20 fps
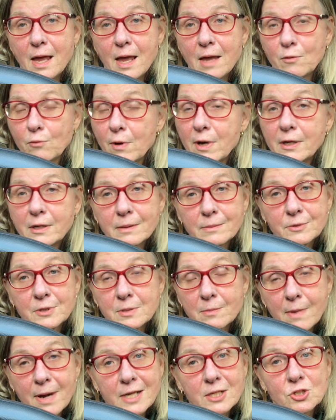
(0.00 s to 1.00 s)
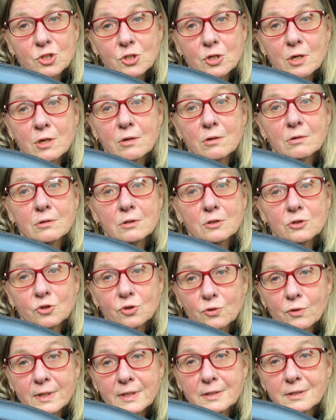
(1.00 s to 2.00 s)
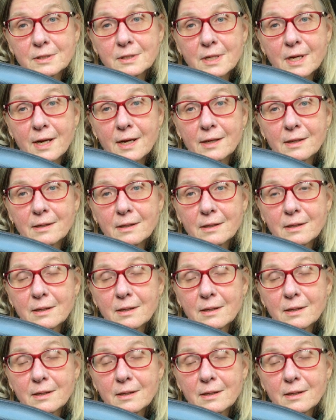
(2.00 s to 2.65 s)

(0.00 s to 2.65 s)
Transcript: and welcome to my show, Joyce Chat.